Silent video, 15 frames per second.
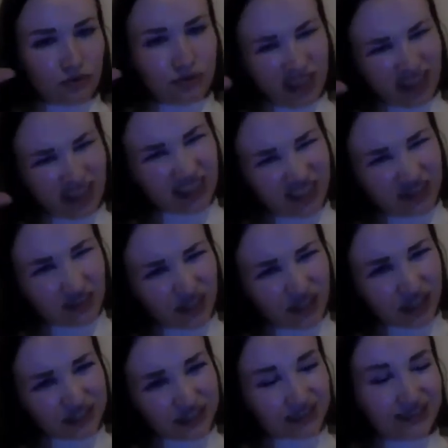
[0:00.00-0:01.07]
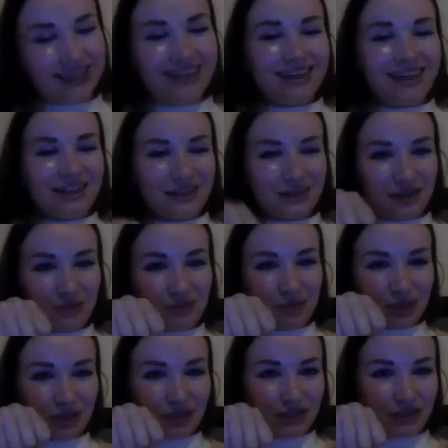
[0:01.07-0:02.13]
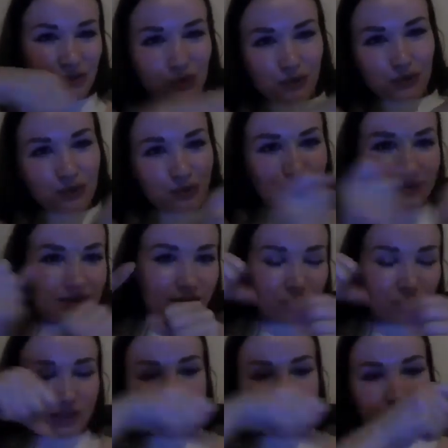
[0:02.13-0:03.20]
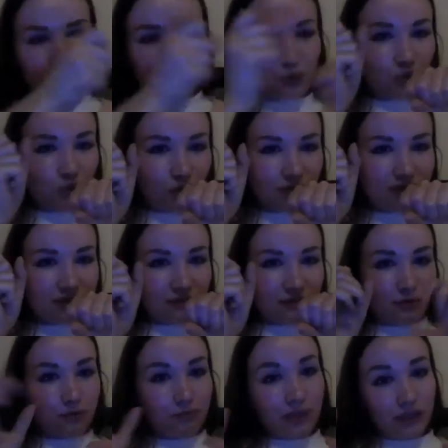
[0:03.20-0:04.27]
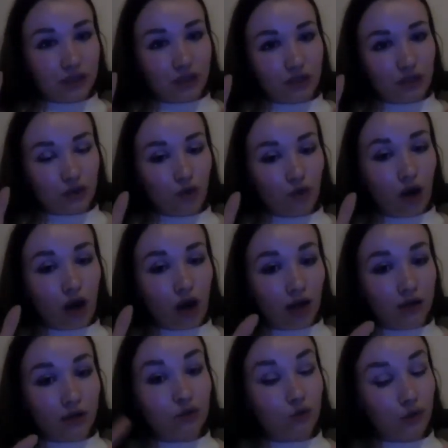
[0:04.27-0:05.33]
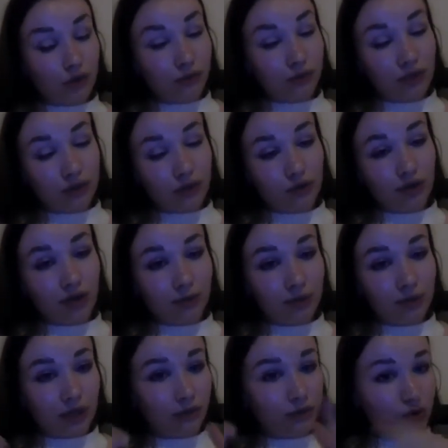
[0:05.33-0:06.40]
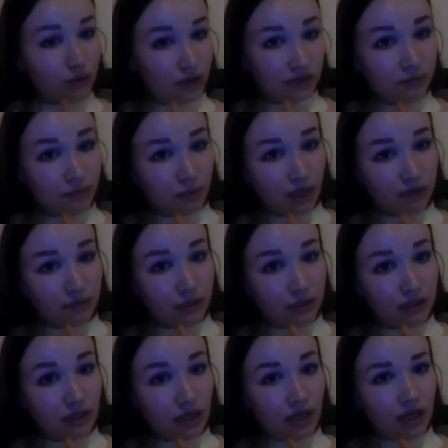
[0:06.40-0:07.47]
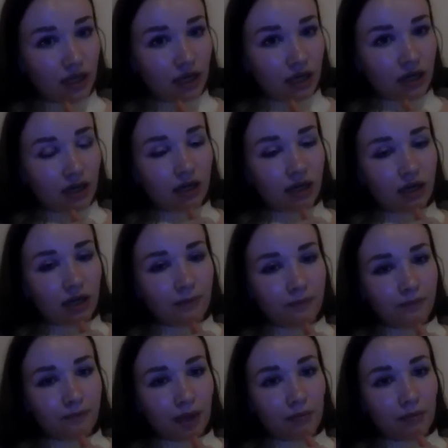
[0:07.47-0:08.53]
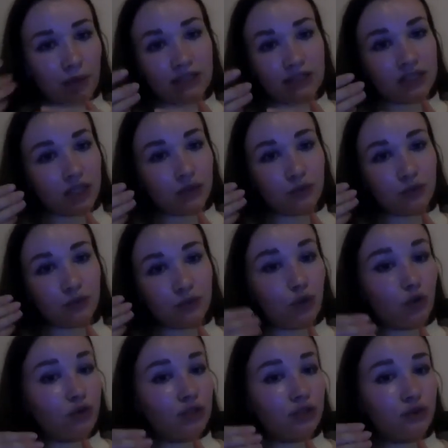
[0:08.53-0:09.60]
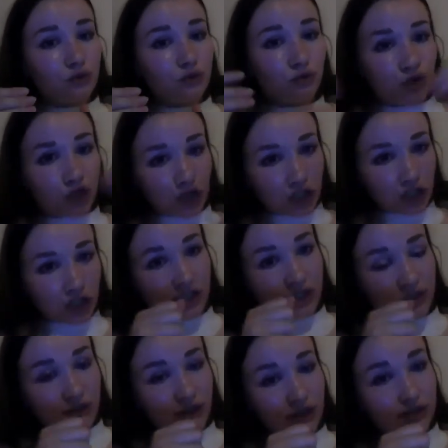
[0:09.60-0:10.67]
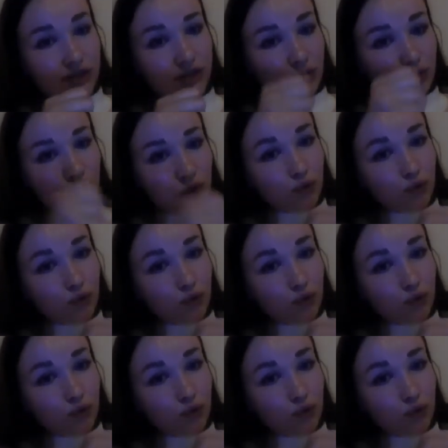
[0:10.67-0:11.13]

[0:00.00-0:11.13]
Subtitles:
relatively little X-ray machines to different wards for patients who are too unwell to come down to the department. I must say we only do chest X-rays on the